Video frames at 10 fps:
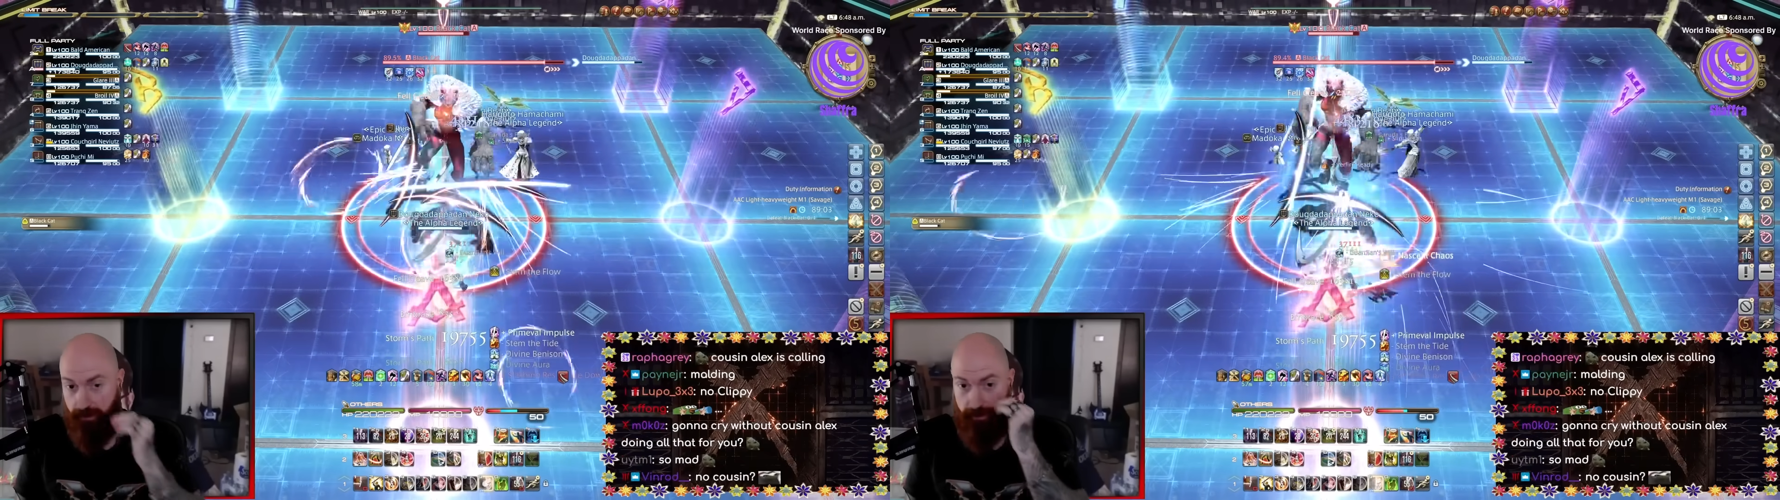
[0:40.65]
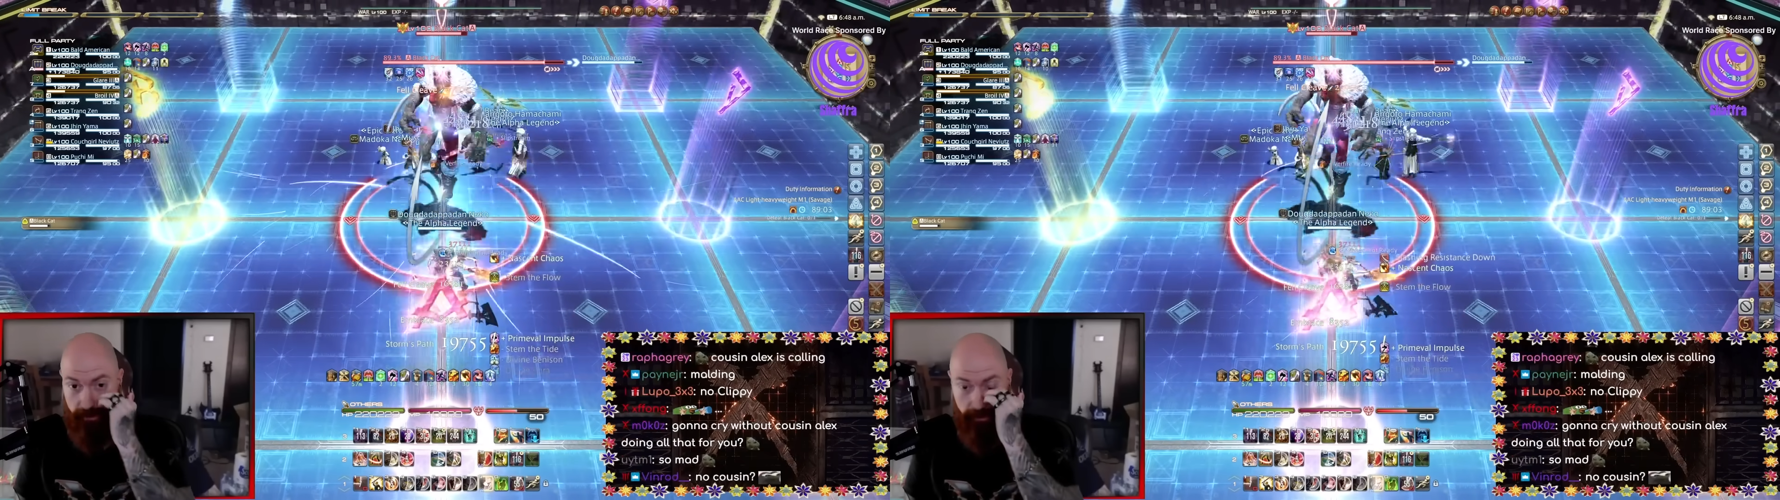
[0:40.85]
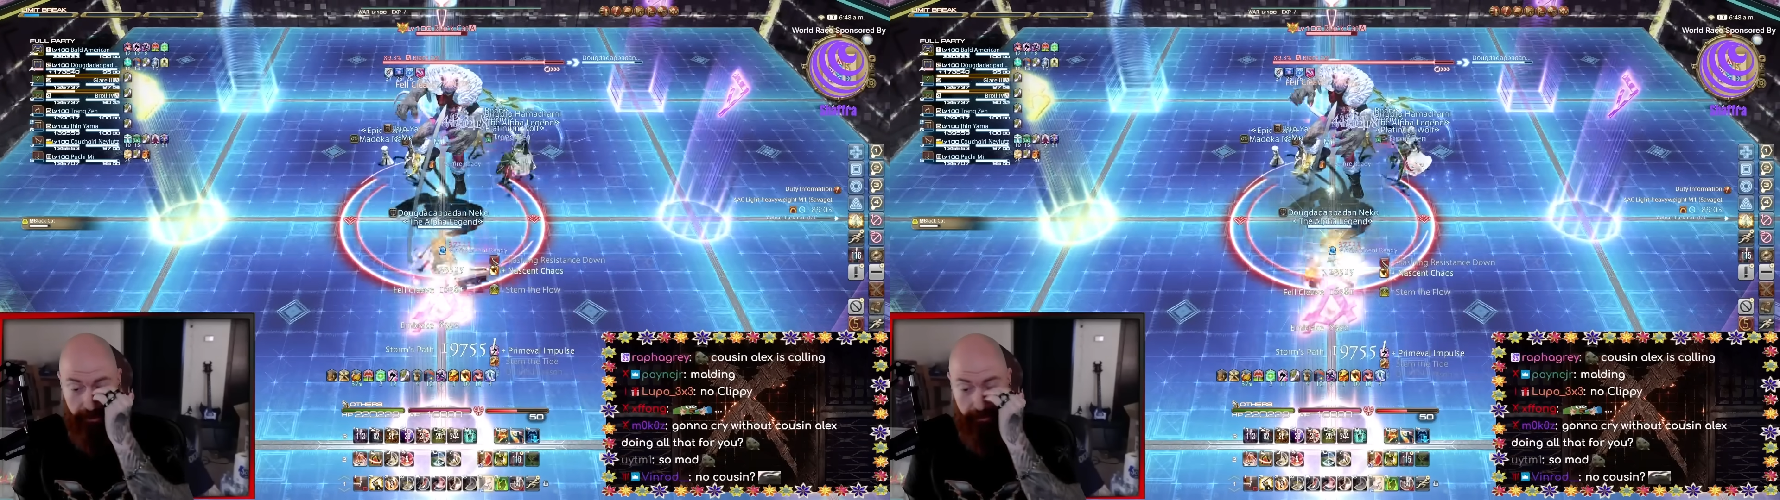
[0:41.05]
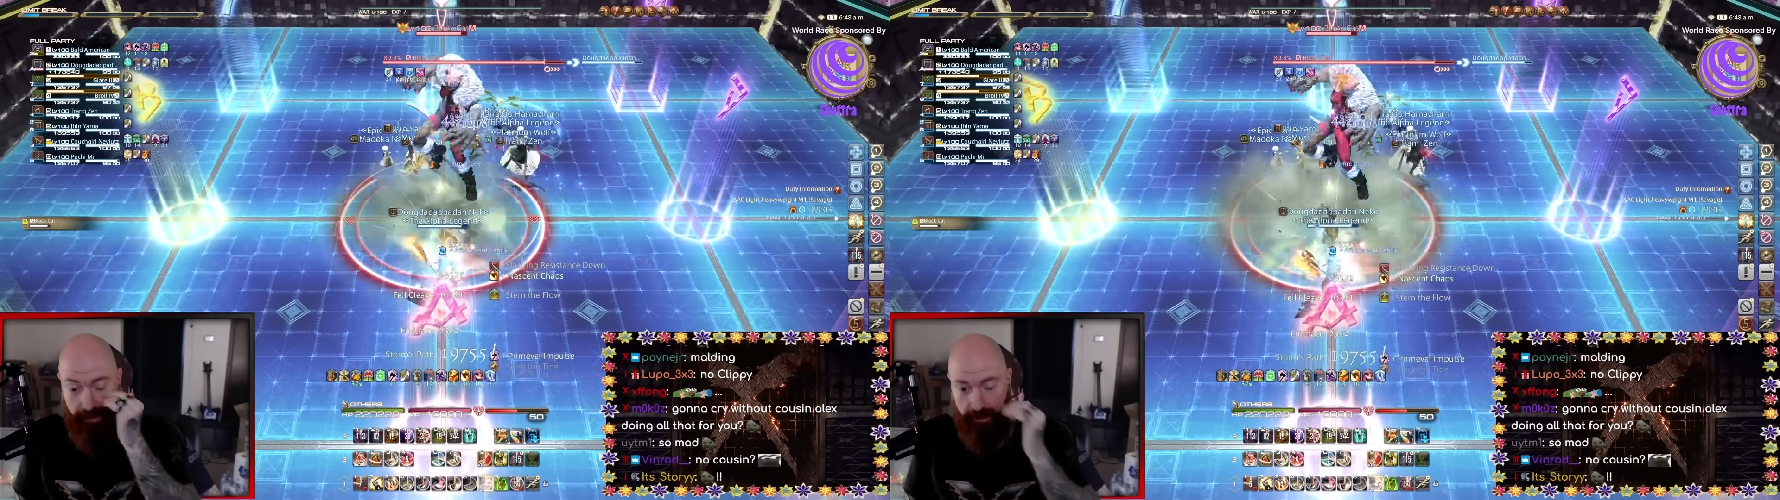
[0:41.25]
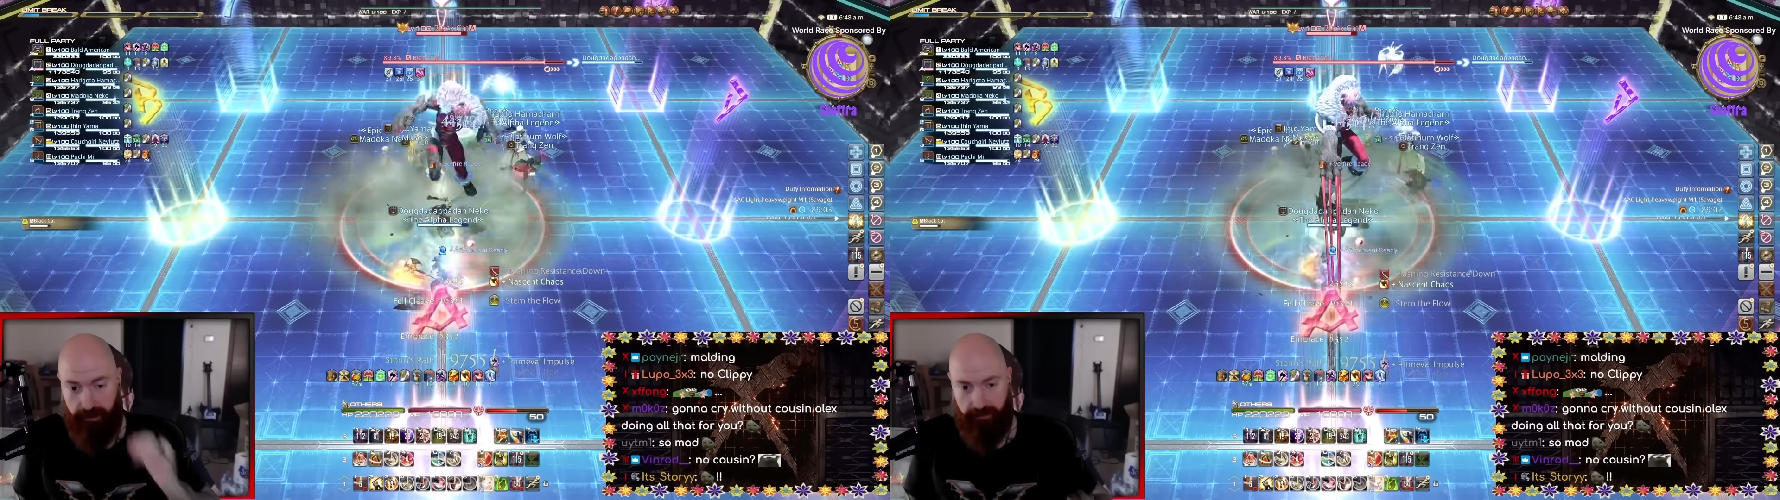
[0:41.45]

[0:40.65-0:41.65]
thirty ping.